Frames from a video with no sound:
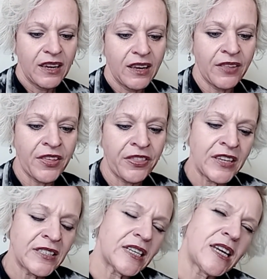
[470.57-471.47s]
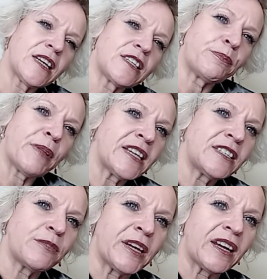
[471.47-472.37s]
and the things that he explained
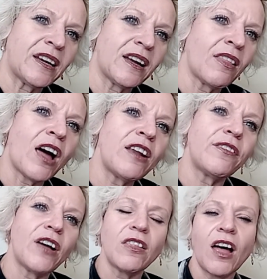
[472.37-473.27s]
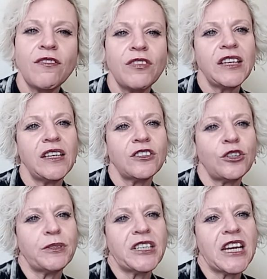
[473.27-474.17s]
to me, a lot of the
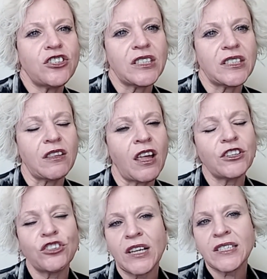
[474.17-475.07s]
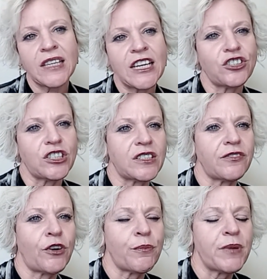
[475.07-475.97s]
interpretations and a lot of the translations
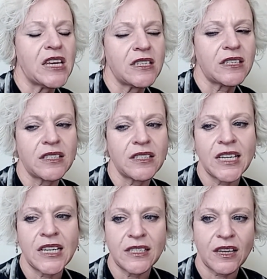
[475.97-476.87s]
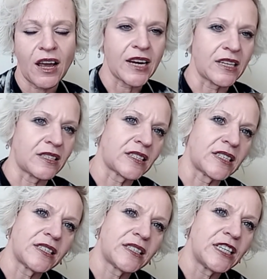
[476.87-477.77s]
from his guidance and
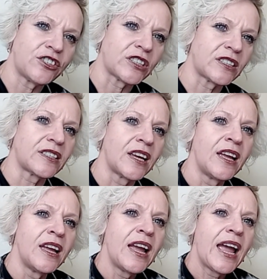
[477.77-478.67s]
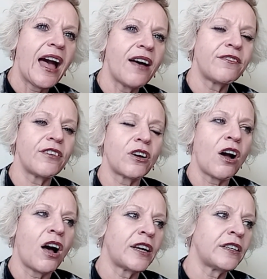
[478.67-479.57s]
his teachings have
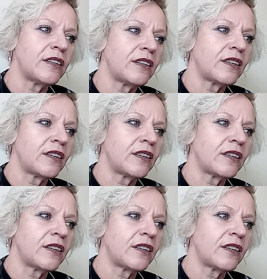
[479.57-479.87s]
gone